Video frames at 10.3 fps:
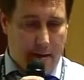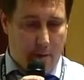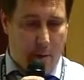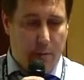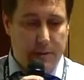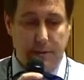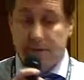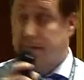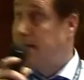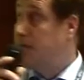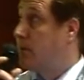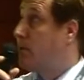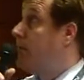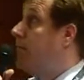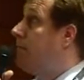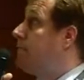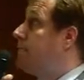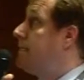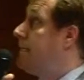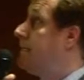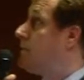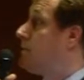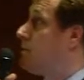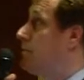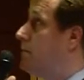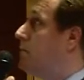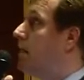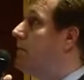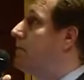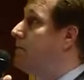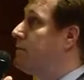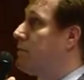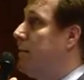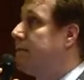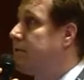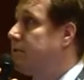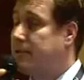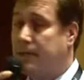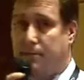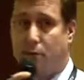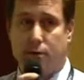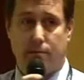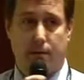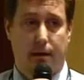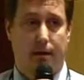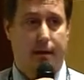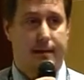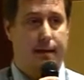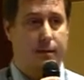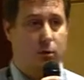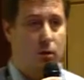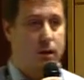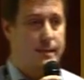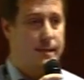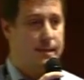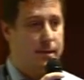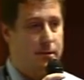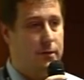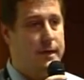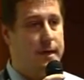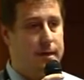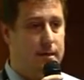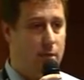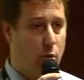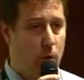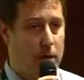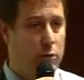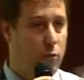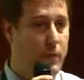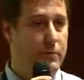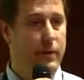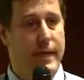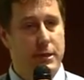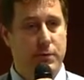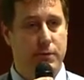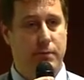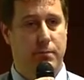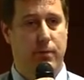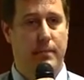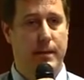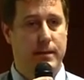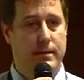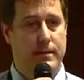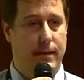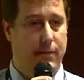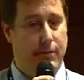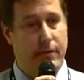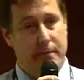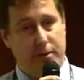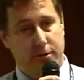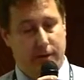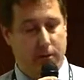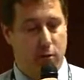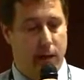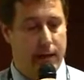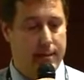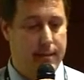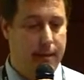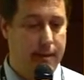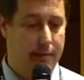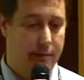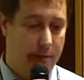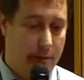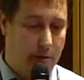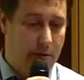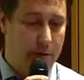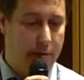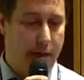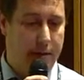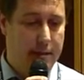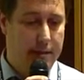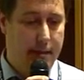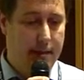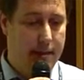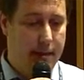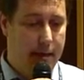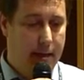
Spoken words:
What was the result? Well, we investigated possible parameter transformations that are possible at all. As I said already, there's no one-to-one relation between parameters, and they're very abstract on the one hand side and very concrete on the other side.